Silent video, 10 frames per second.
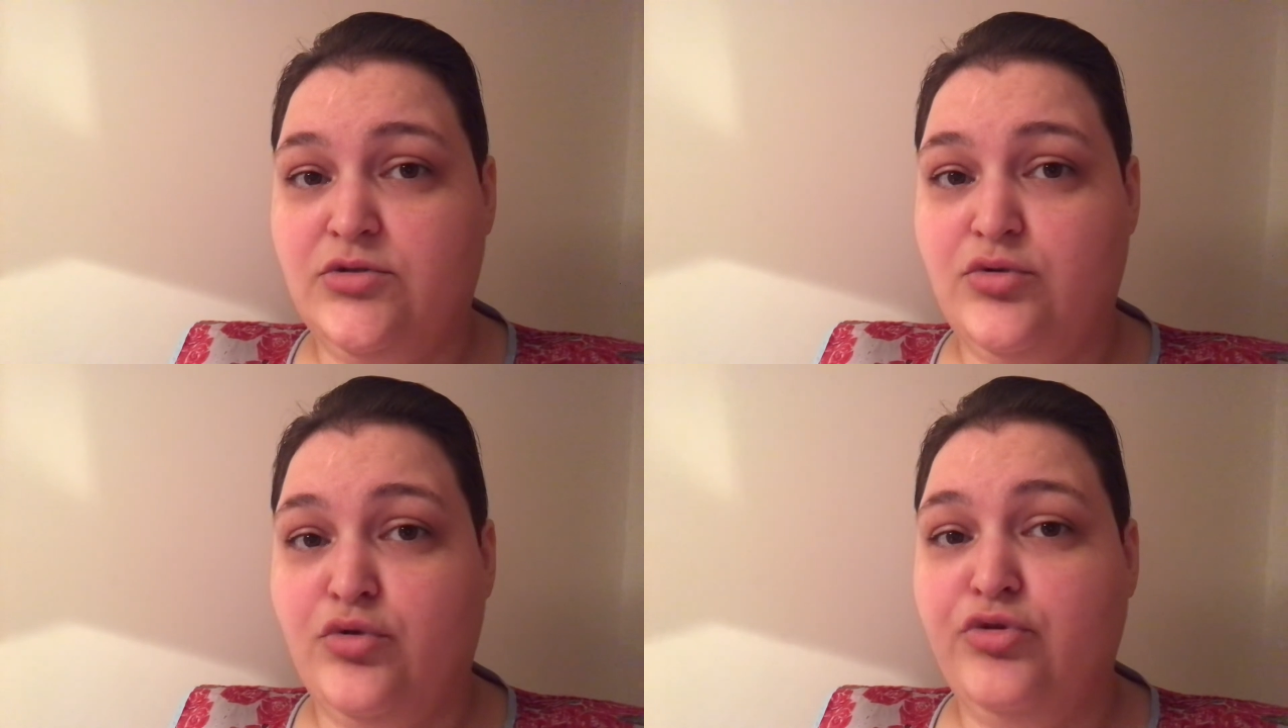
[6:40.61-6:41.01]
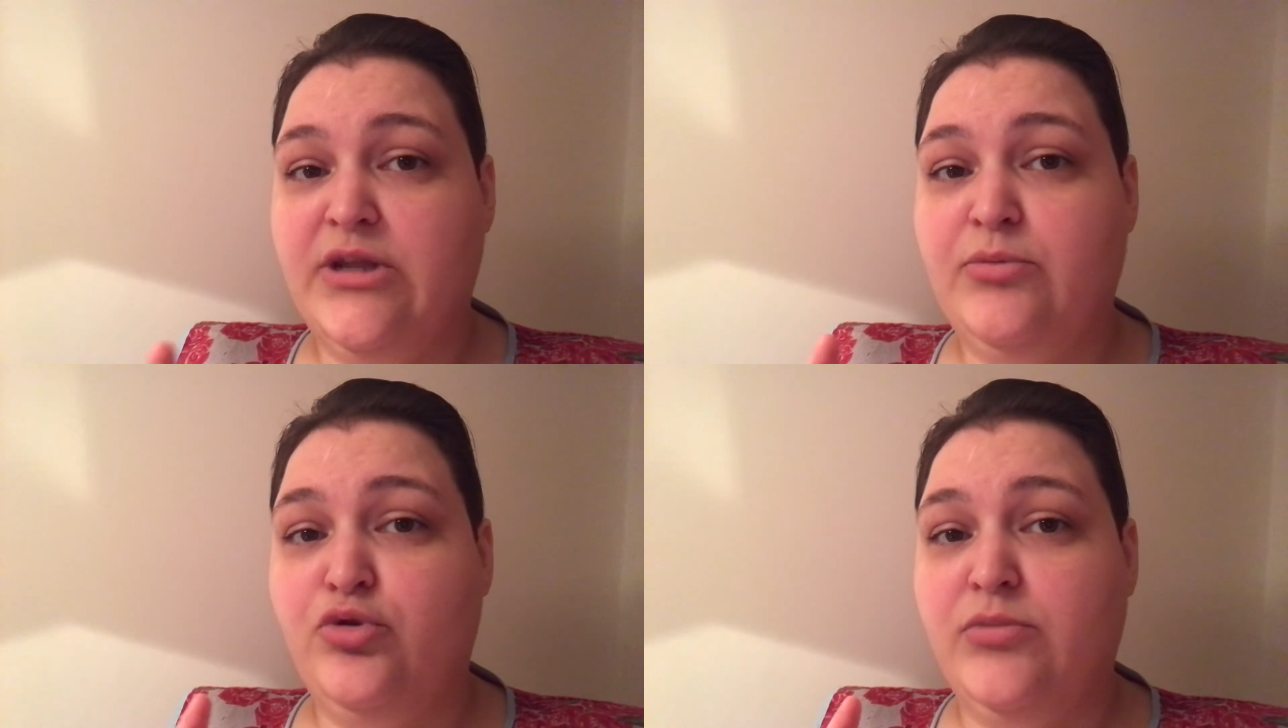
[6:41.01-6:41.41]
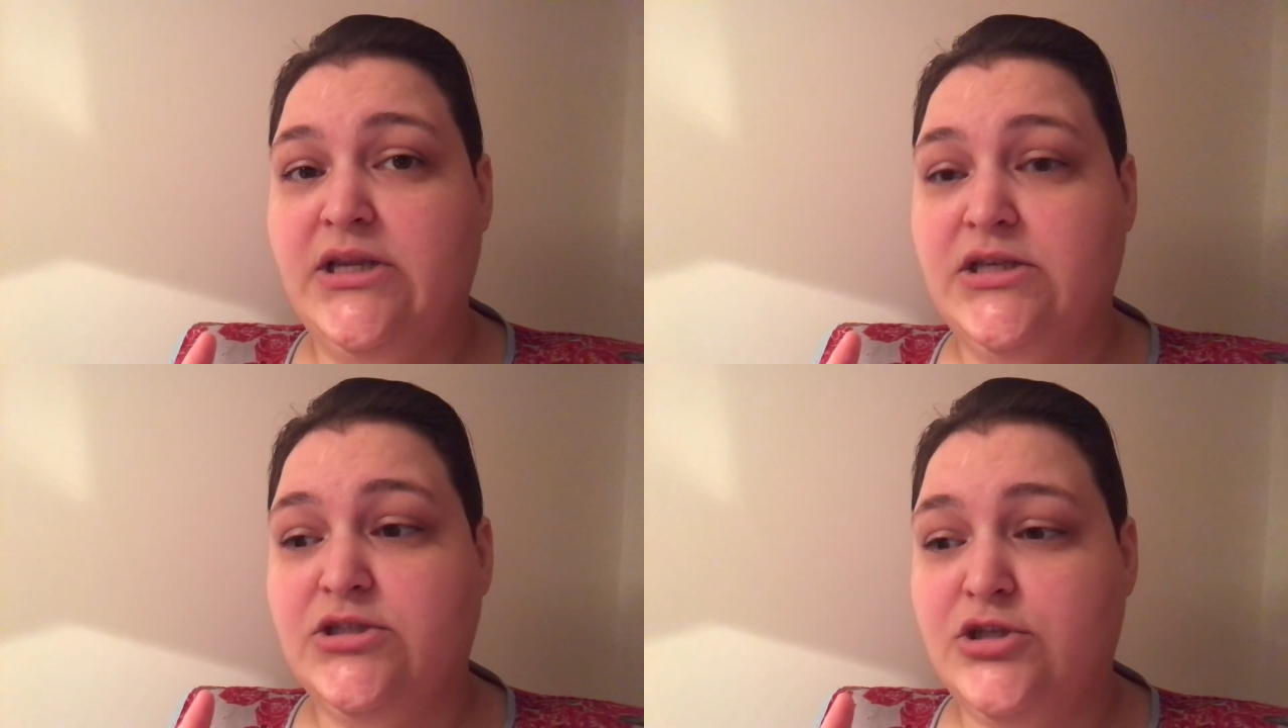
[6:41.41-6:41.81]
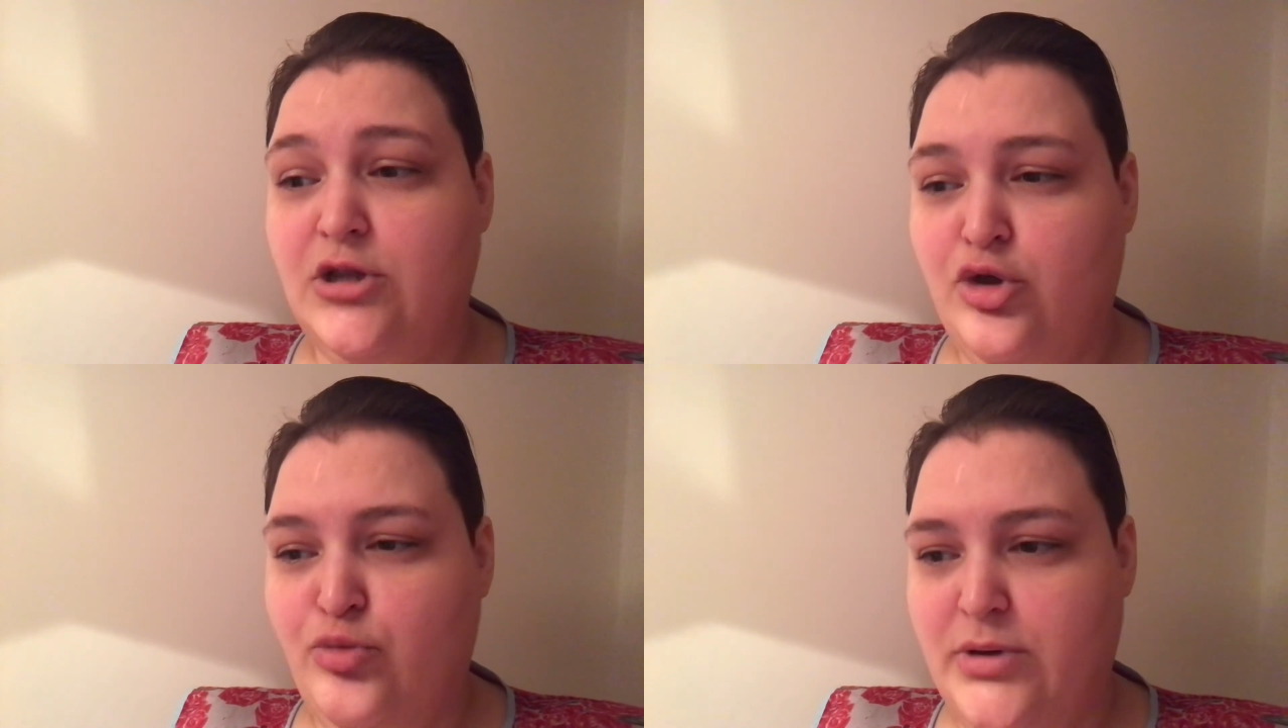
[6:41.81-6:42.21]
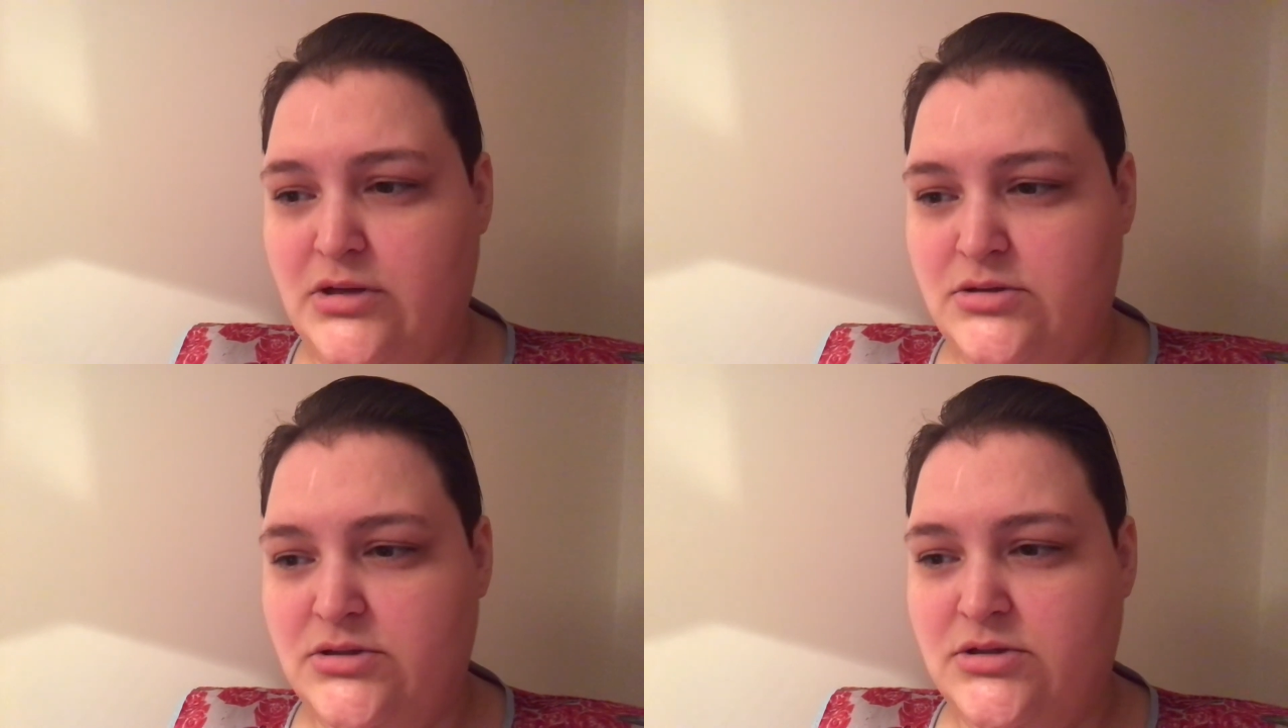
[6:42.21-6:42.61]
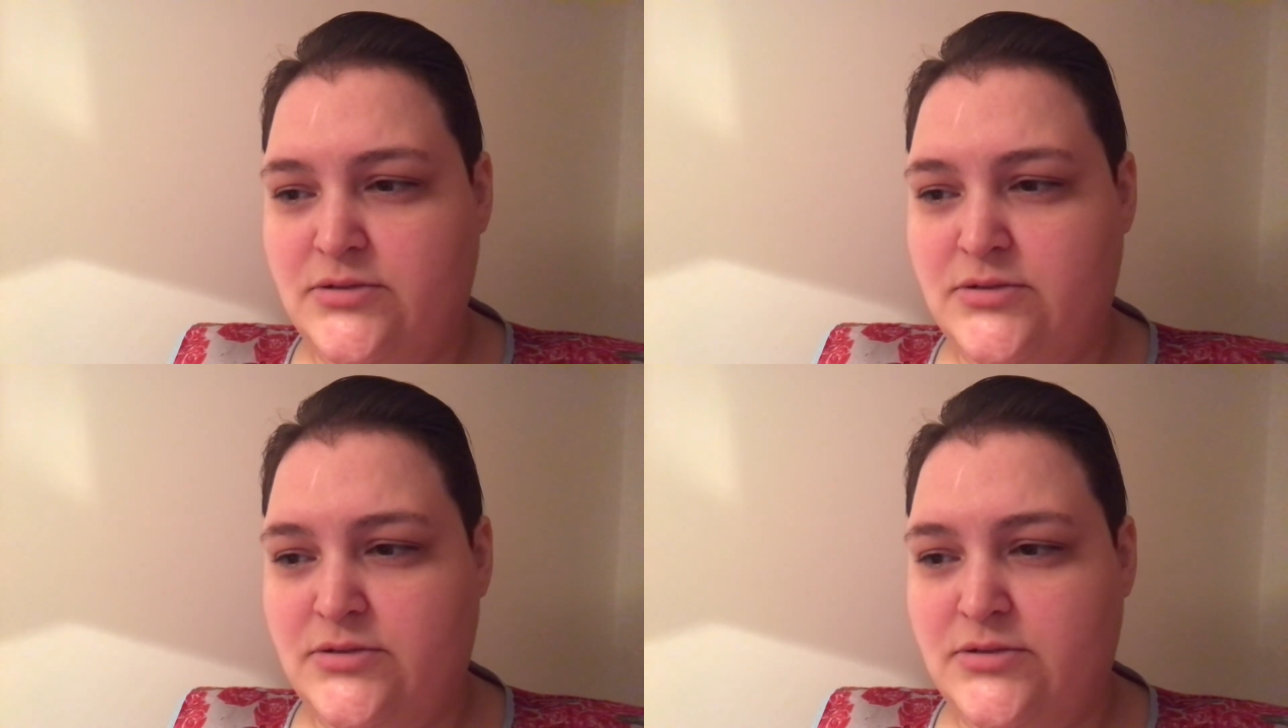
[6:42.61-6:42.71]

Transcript: or an abnormally slow pulse,